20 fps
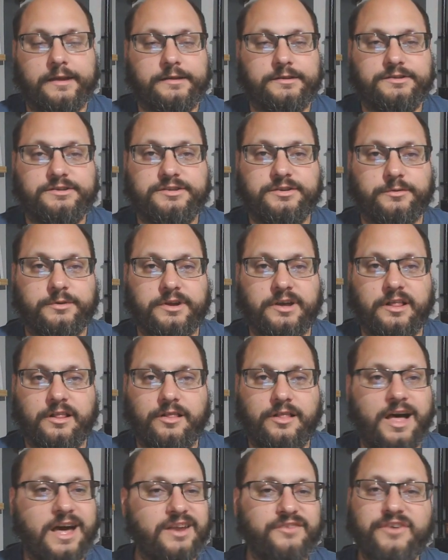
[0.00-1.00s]
doing a
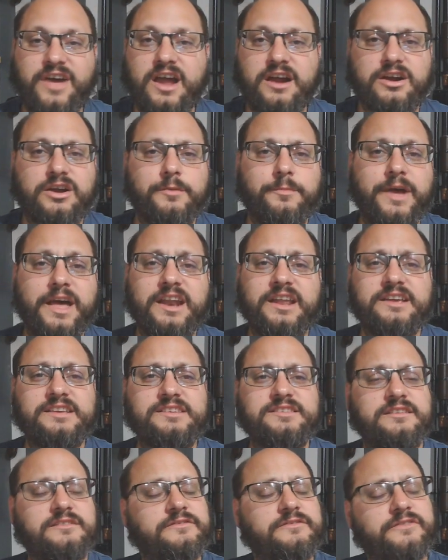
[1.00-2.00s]
lot of
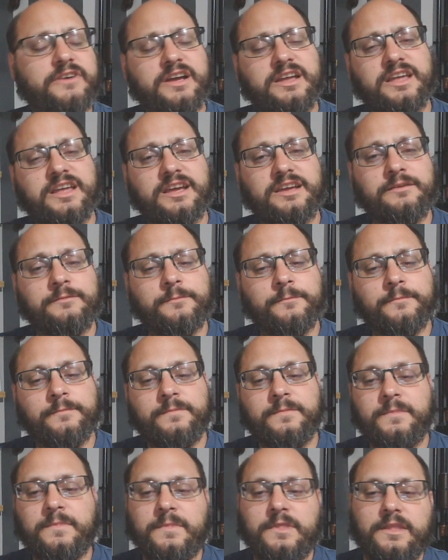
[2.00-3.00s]
acrobatics and fighting.
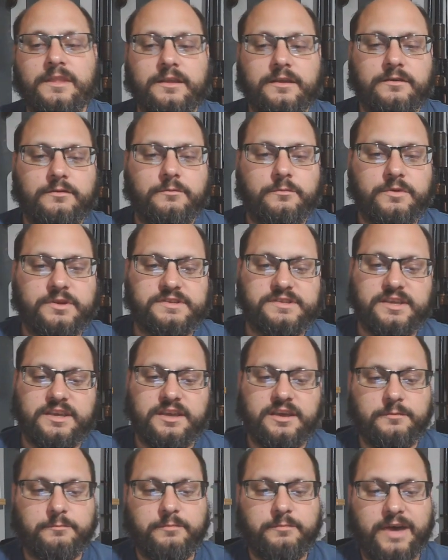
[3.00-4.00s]
We see
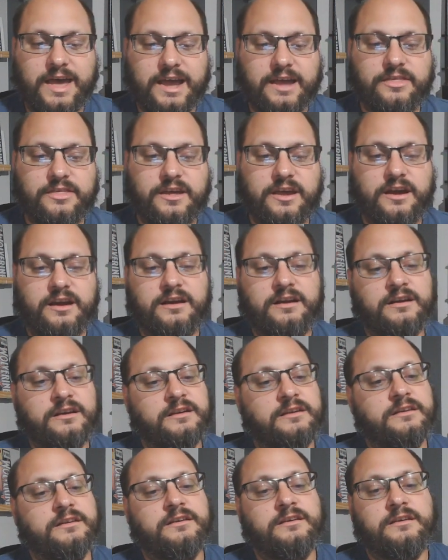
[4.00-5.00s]
him back there
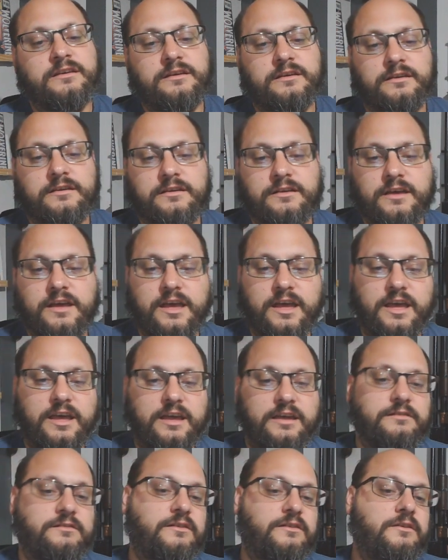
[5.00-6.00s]

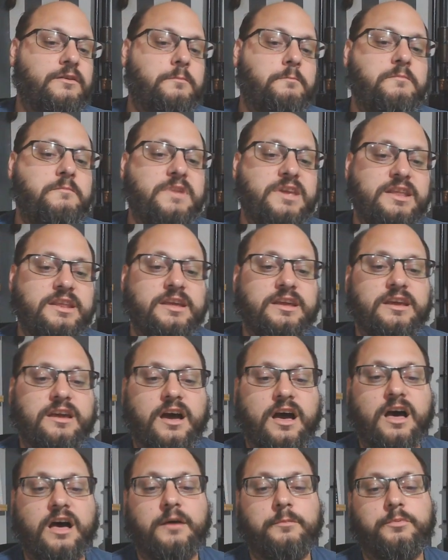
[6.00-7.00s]
and meeting
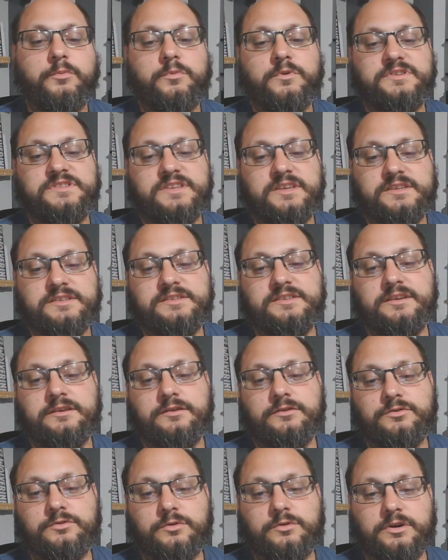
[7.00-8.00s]
up with
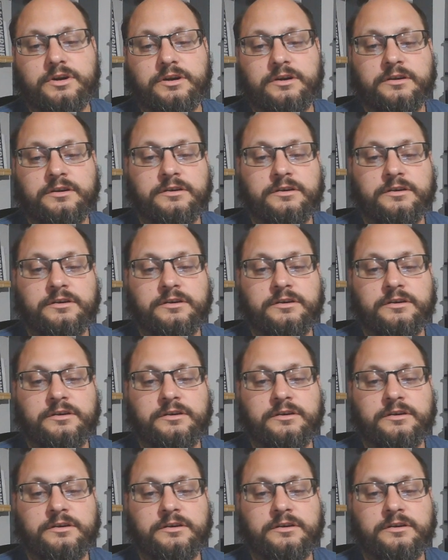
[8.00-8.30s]
Isildur,